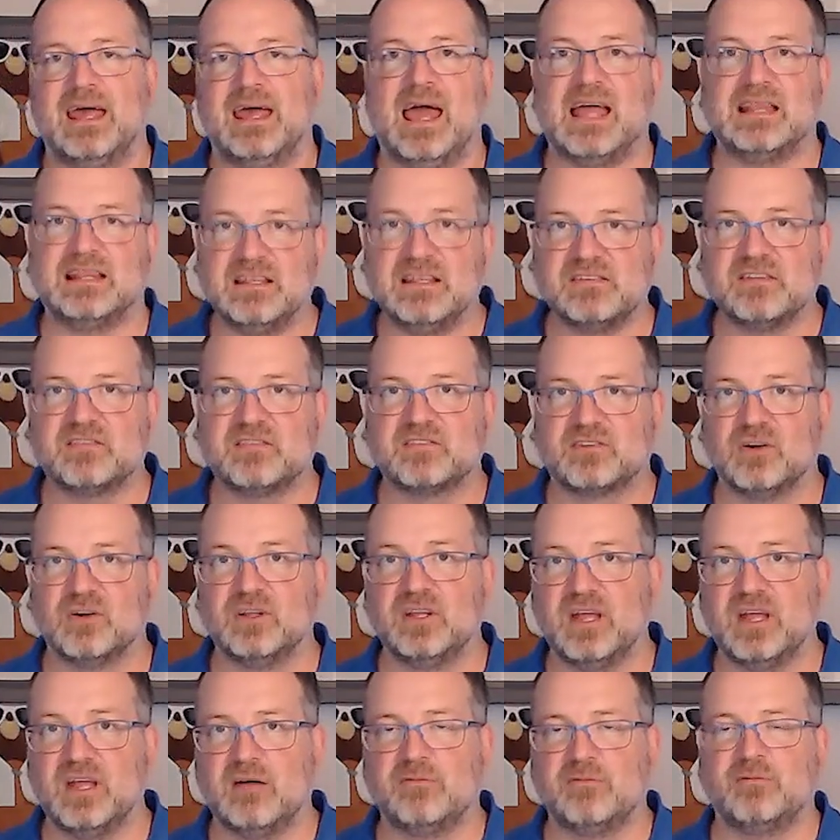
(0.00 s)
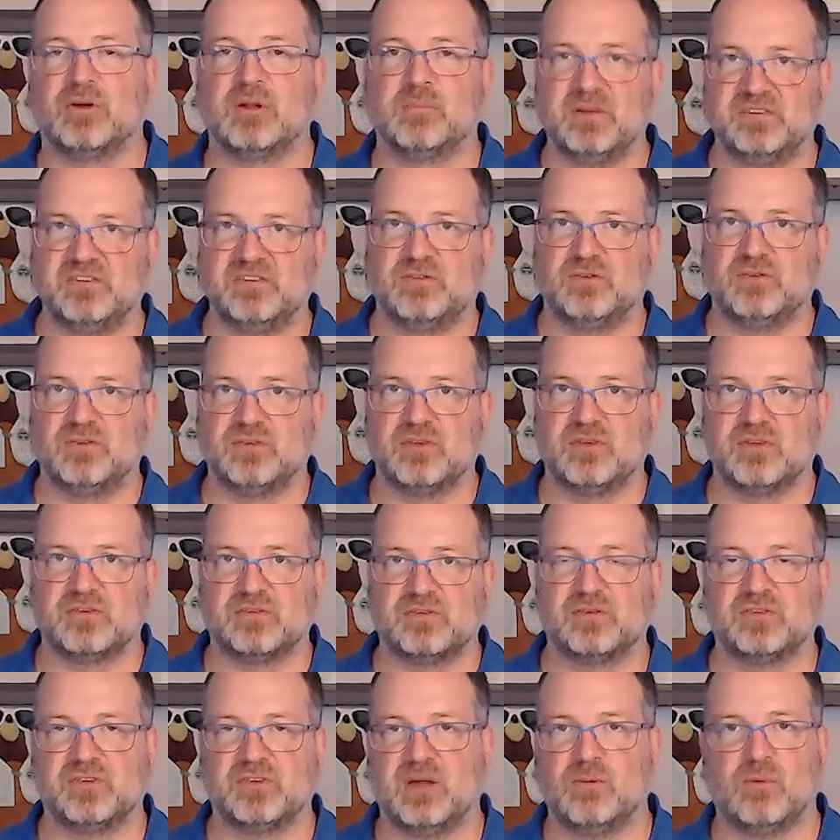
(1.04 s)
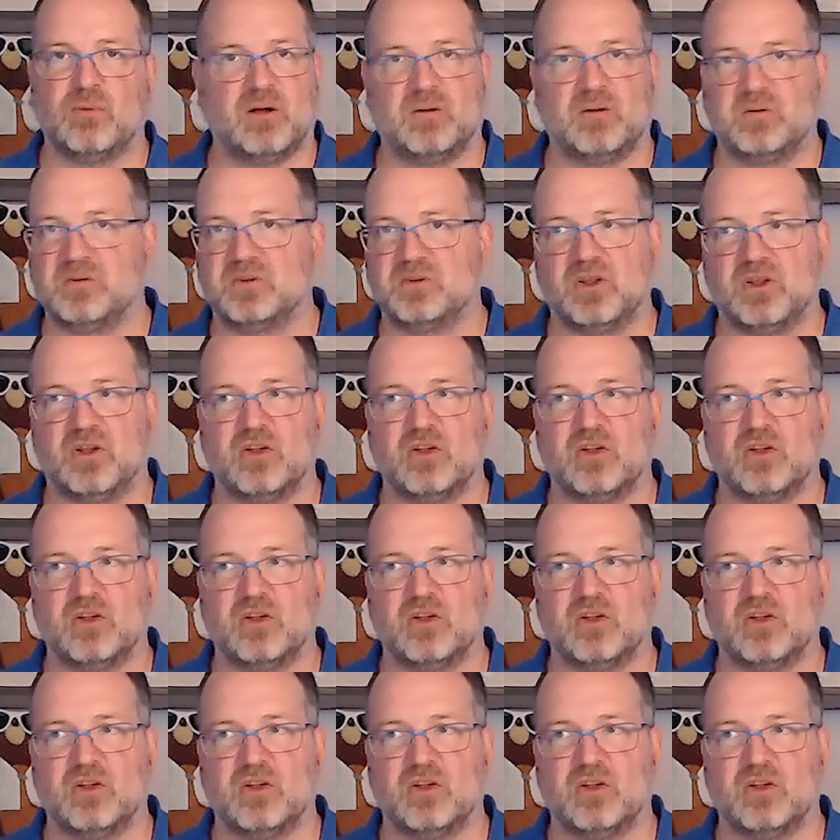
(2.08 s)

At least it's good enough for the business users to say, well, you